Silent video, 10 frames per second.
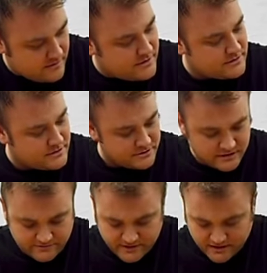There's a
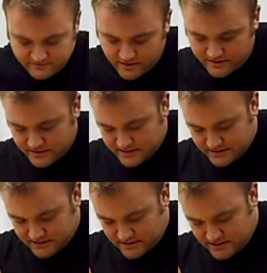certificate of
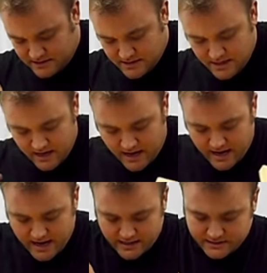authenticity
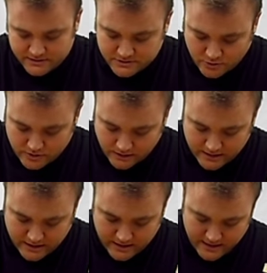and a sword
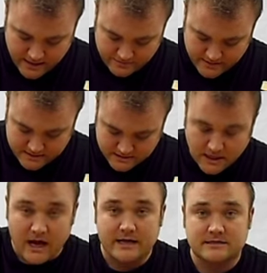cleaning kit that's
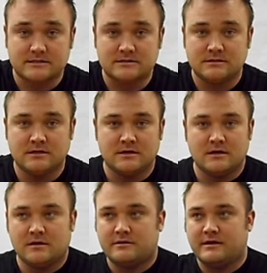got
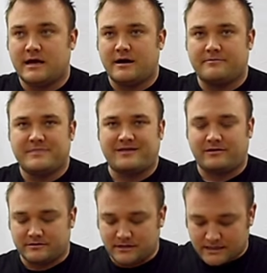the um, that
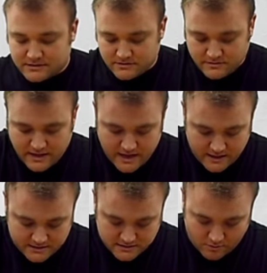little duster thing
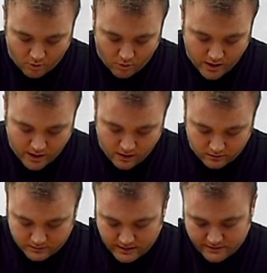and some
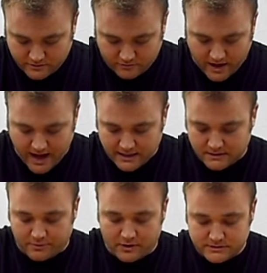oil and like the rag and the
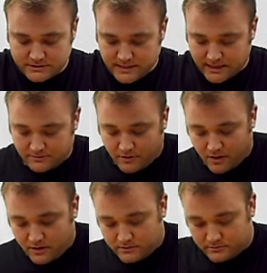parts to take it
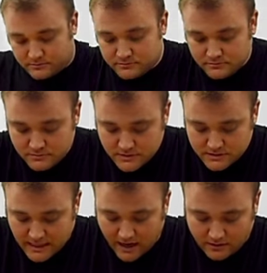apart and the
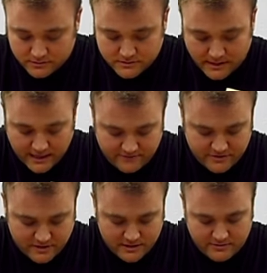dowels and like
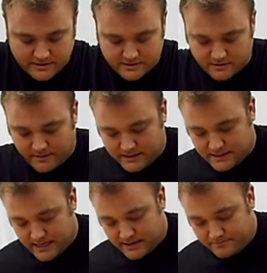everything you need right there to
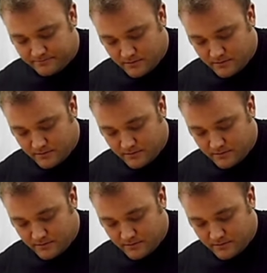maintain it.